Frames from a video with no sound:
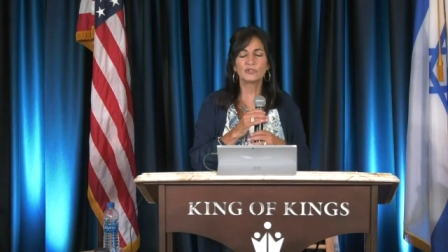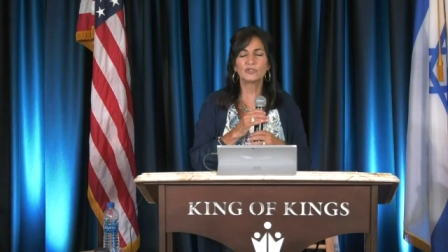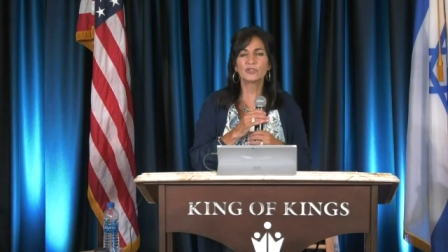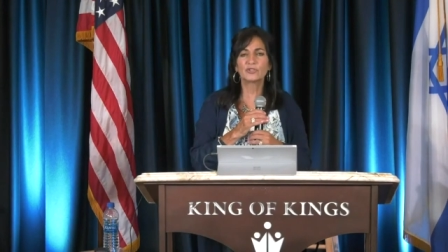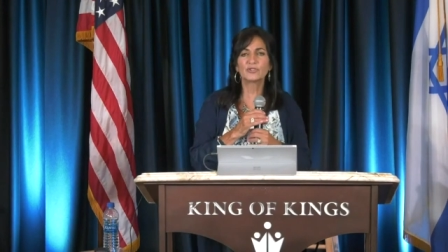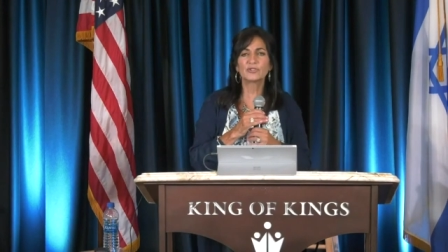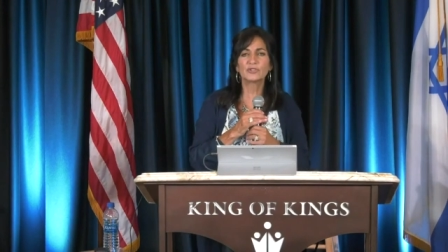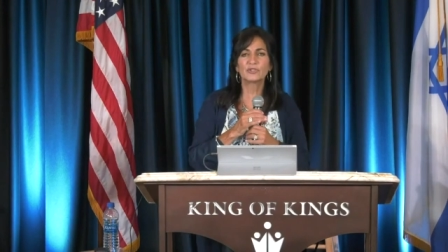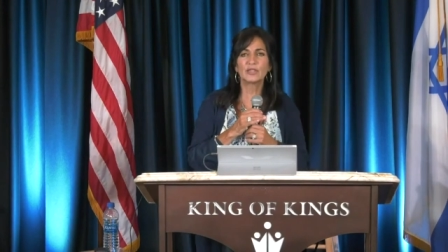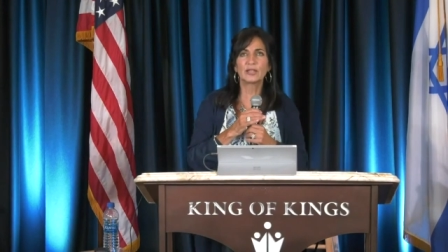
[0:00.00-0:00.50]

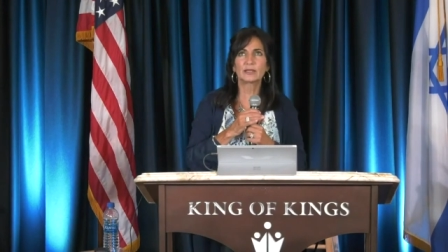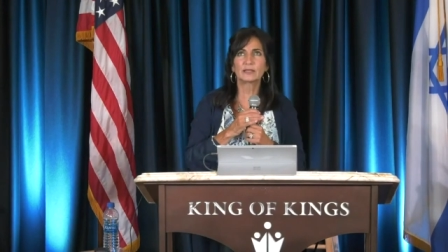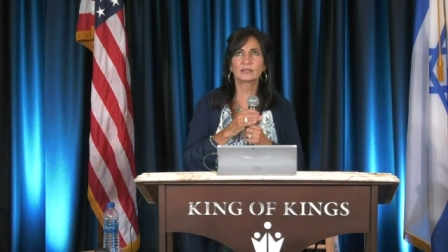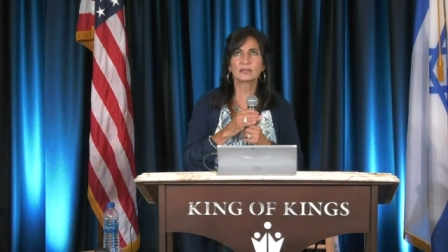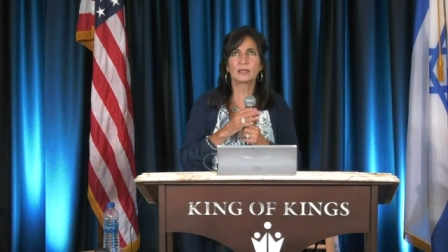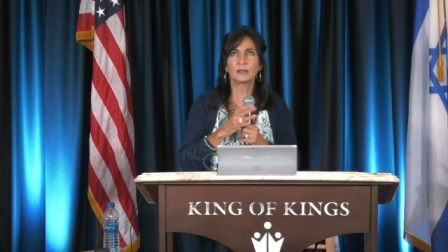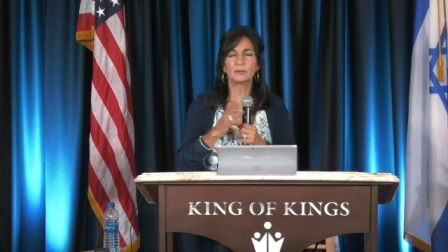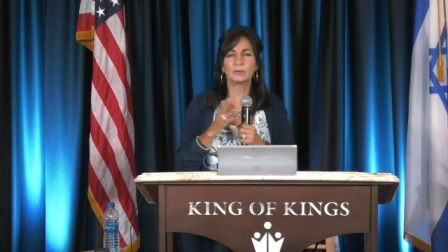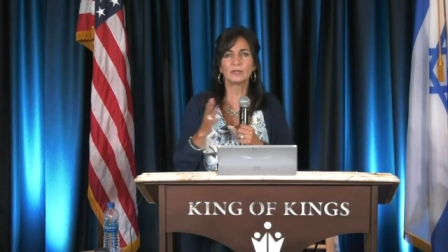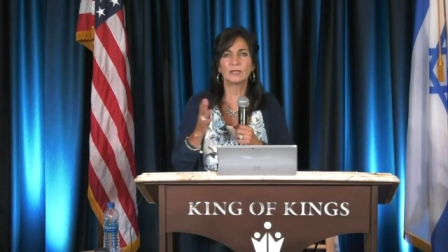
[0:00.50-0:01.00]
Judges
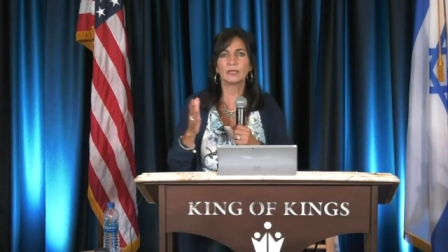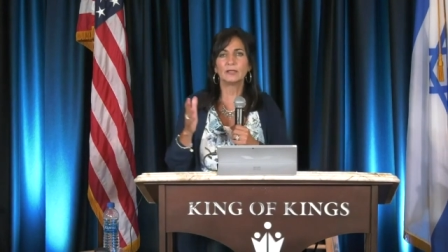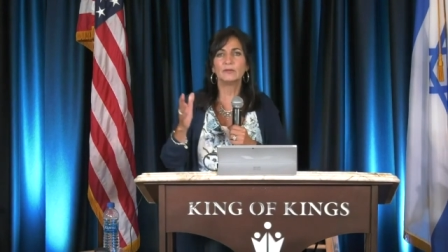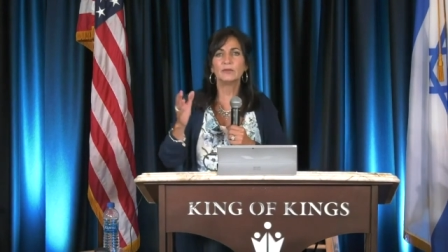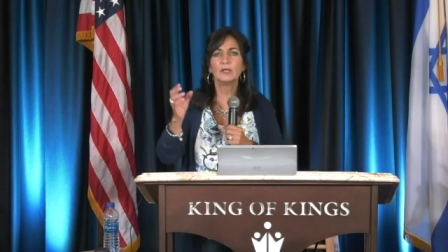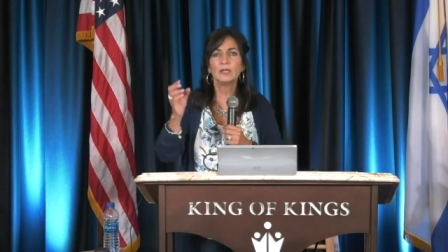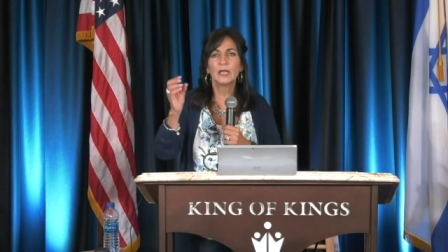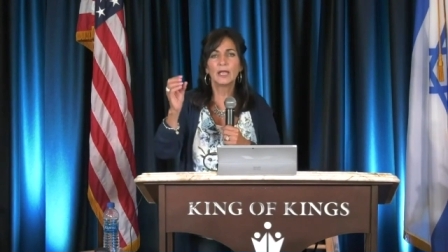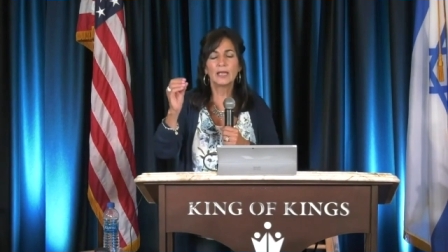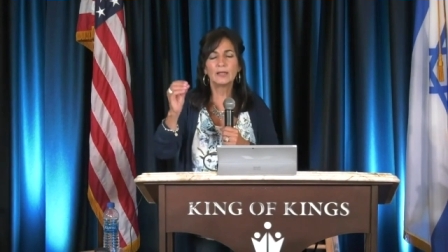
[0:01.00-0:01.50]
6, I
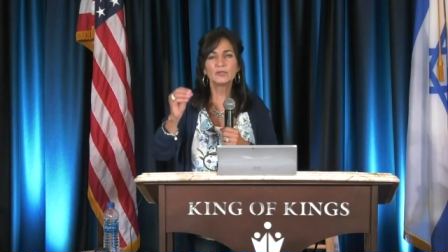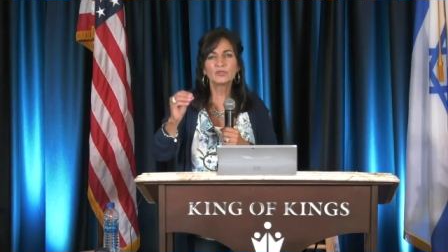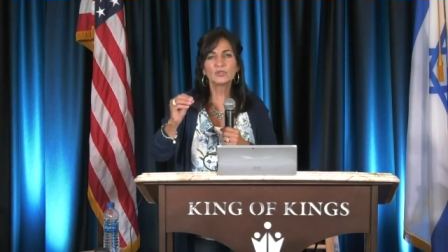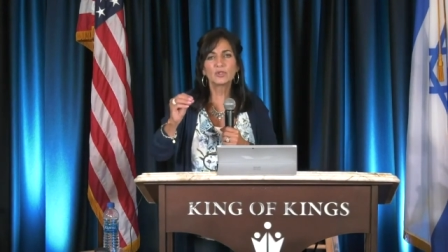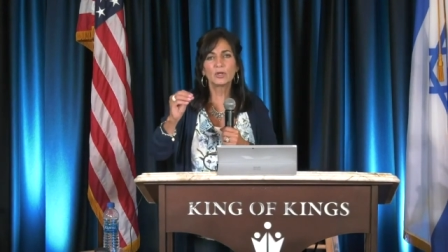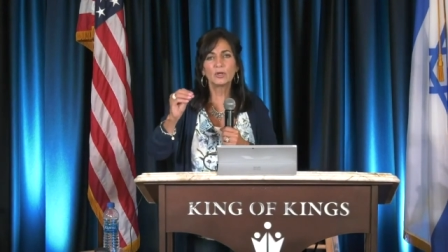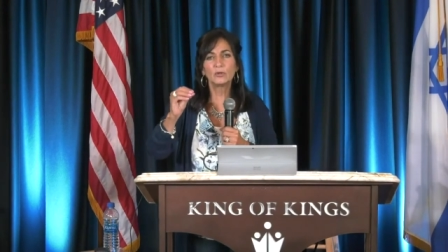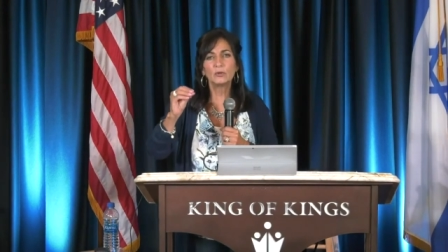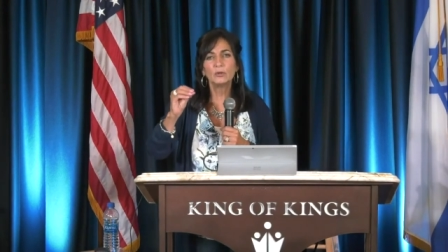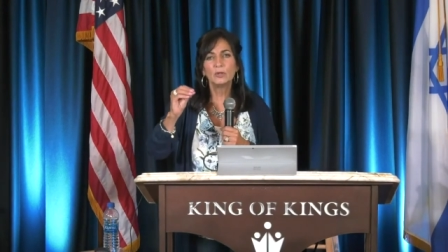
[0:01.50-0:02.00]
believe.
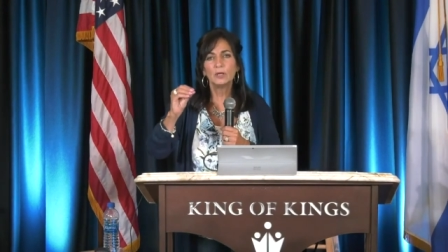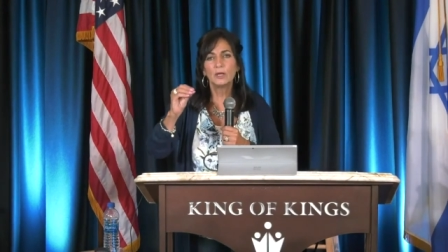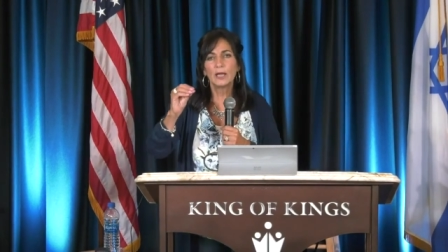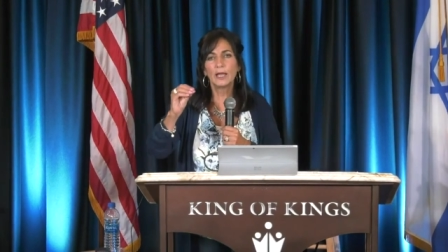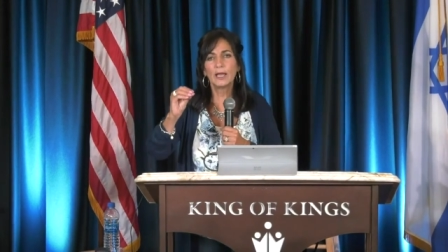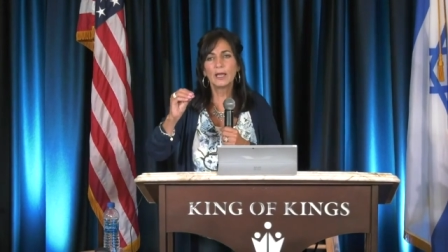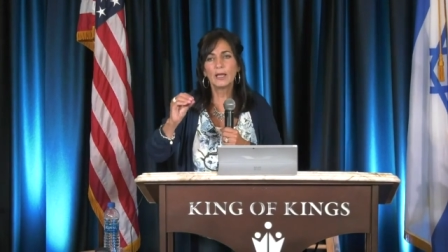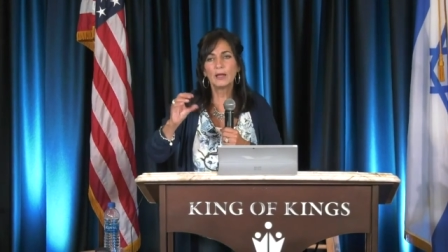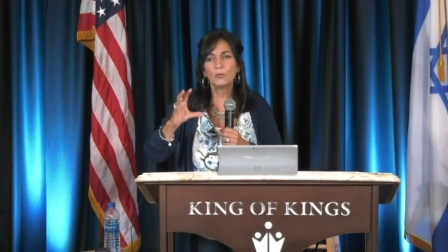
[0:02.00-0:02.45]
And so